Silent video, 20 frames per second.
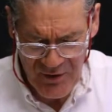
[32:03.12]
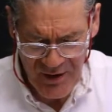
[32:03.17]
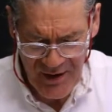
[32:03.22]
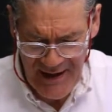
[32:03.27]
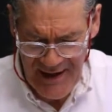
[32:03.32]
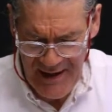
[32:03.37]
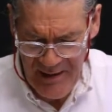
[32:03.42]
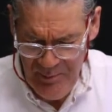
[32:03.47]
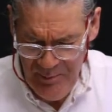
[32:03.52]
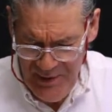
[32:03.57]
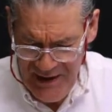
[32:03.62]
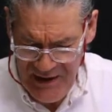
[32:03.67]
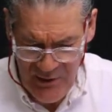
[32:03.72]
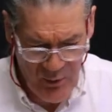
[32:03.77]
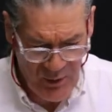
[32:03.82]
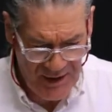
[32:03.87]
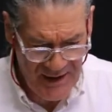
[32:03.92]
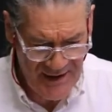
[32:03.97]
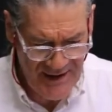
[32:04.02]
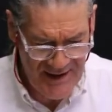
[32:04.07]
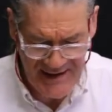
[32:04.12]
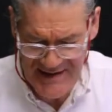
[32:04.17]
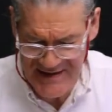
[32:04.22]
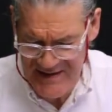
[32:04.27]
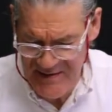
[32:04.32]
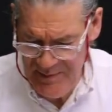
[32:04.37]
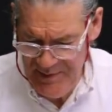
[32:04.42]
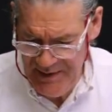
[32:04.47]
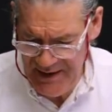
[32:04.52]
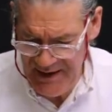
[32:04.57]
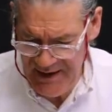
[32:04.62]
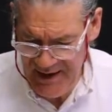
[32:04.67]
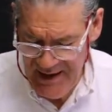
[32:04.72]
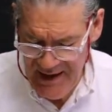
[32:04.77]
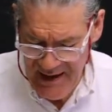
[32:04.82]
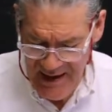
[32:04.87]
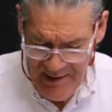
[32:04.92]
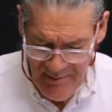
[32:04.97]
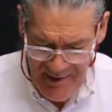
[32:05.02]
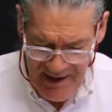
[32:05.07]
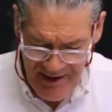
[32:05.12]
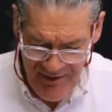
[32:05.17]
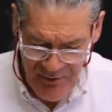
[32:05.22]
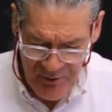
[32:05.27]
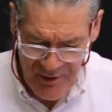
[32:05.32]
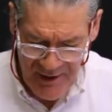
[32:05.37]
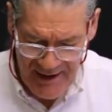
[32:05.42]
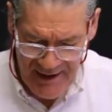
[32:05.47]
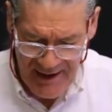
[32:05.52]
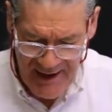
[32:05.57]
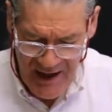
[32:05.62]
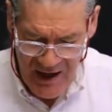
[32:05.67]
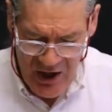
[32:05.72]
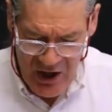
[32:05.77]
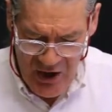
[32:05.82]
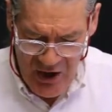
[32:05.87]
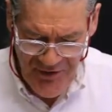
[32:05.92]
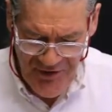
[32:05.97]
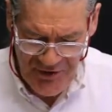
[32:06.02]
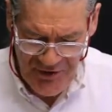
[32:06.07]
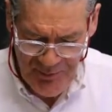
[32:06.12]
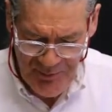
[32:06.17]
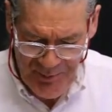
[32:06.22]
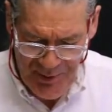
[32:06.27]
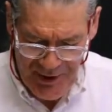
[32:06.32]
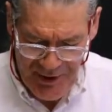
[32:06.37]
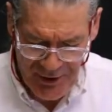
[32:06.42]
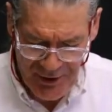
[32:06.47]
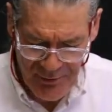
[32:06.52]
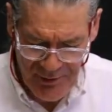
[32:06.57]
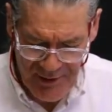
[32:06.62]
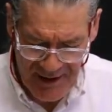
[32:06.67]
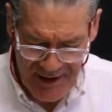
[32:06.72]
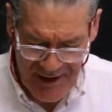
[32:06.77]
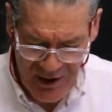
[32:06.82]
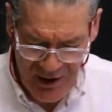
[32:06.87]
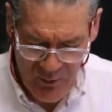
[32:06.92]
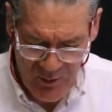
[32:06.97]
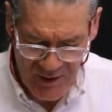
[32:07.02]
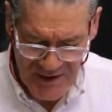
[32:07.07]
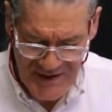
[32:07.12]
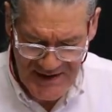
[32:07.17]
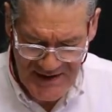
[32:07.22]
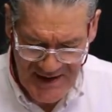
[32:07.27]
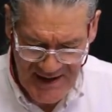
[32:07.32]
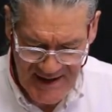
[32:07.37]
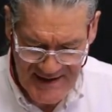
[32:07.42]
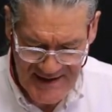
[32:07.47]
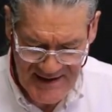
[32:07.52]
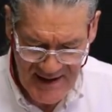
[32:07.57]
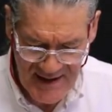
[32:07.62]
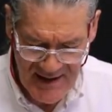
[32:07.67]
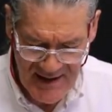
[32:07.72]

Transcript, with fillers: Let it be what it needs to be. By the way, all this puddle right here, watch this.